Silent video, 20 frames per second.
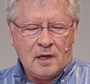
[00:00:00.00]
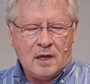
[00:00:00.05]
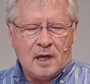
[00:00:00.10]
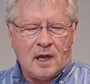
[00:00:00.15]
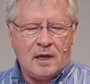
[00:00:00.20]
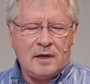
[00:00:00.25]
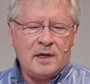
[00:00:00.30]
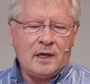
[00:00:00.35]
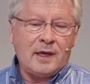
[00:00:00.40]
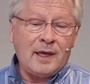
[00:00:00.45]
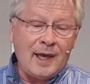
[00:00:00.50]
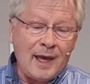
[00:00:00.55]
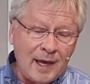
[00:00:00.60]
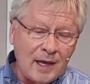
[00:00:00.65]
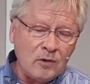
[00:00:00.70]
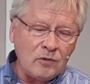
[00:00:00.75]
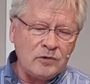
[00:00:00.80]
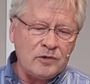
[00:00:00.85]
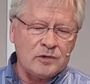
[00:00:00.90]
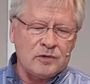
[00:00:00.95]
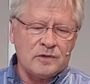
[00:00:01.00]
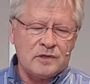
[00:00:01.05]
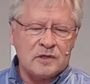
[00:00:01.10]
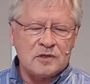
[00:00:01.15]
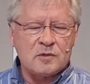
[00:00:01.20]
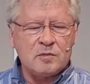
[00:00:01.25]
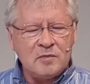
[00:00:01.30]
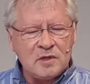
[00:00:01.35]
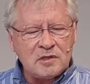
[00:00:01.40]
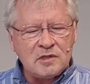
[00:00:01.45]
And to counter
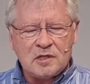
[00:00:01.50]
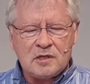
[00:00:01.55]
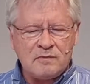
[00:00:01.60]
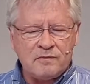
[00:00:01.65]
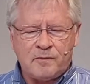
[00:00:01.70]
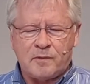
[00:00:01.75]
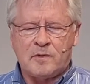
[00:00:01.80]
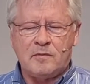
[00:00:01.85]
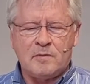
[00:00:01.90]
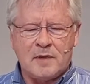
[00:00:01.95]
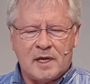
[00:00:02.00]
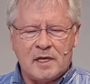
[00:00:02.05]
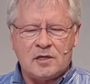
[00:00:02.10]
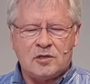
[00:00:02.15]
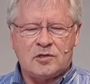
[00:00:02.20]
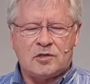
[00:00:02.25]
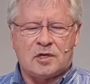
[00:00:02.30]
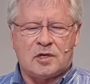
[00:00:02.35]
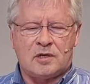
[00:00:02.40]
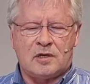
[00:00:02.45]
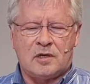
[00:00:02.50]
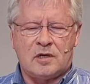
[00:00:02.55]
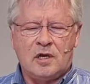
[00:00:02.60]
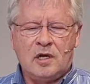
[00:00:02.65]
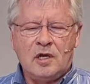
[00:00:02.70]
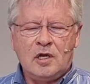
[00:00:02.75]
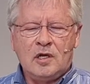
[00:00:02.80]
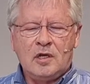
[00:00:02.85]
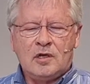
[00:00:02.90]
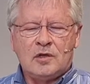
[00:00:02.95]
this misinformation,
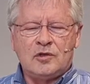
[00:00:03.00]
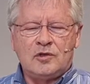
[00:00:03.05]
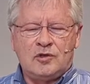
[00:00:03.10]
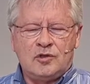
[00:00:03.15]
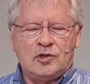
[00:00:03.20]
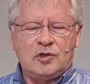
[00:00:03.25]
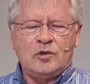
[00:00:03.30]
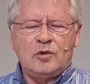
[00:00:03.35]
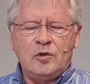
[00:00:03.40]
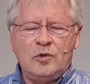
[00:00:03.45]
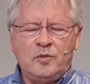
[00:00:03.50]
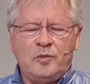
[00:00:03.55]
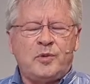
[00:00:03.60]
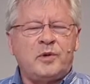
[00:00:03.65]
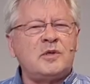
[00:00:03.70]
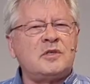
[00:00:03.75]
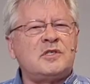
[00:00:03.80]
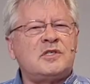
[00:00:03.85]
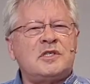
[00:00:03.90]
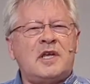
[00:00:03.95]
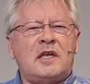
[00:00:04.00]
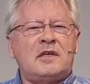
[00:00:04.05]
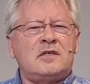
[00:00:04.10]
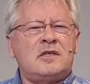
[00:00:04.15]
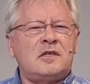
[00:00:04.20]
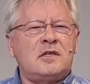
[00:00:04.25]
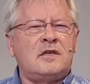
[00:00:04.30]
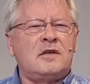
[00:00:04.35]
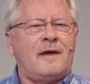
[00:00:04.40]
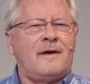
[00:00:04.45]
Jude
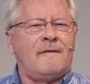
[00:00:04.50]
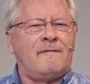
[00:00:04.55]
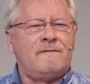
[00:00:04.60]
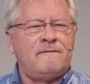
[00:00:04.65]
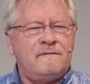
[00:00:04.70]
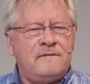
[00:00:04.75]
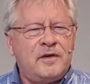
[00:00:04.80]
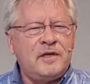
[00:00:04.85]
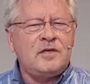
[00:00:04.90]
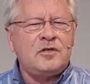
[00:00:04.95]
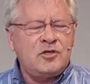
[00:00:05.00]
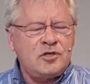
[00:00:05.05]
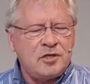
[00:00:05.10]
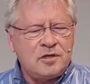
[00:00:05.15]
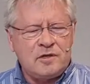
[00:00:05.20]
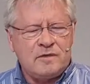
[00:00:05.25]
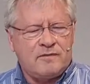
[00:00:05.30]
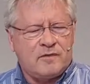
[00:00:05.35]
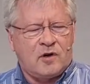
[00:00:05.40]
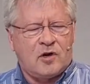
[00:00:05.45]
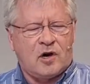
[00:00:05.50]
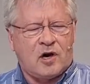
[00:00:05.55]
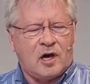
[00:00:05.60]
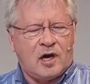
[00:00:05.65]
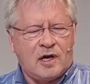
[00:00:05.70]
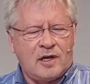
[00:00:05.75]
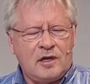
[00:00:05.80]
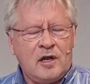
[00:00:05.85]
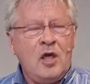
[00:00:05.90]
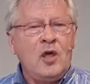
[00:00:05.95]
presented a vision of
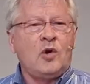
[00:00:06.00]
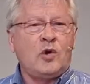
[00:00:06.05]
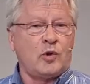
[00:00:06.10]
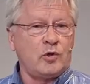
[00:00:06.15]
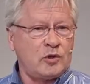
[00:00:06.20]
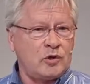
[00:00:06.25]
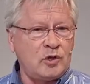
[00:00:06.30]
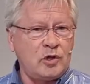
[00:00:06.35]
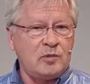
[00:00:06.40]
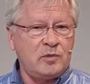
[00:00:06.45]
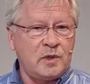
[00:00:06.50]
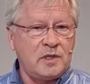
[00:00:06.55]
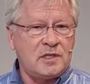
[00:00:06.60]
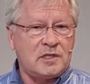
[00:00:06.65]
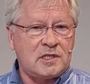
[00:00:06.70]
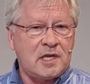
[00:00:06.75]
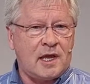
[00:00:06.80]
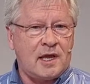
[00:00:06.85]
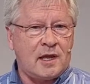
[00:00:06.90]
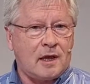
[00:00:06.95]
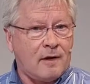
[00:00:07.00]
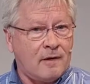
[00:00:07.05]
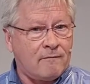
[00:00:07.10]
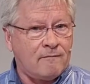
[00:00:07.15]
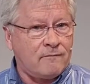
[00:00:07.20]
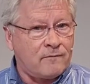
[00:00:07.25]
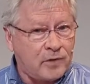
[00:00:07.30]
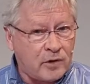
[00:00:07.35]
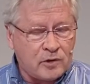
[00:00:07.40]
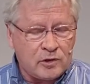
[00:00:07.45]
God, or should we say a
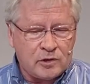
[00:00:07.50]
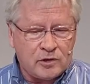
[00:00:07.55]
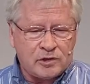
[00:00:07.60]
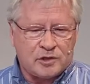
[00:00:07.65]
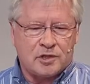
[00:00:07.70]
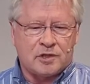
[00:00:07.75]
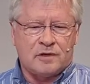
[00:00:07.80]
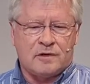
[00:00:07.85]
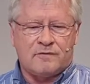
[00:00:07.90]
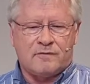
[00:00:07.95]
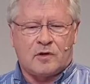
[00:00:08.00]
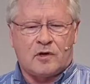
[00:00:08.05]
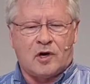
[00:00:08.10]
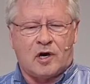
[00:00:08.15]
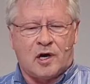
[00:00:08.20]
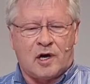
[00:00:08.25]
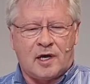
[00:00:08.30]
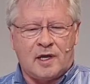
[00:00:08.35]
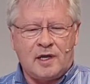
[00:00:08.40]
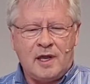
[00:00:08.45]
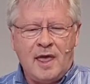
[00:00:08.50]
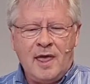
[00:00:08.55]
version of God,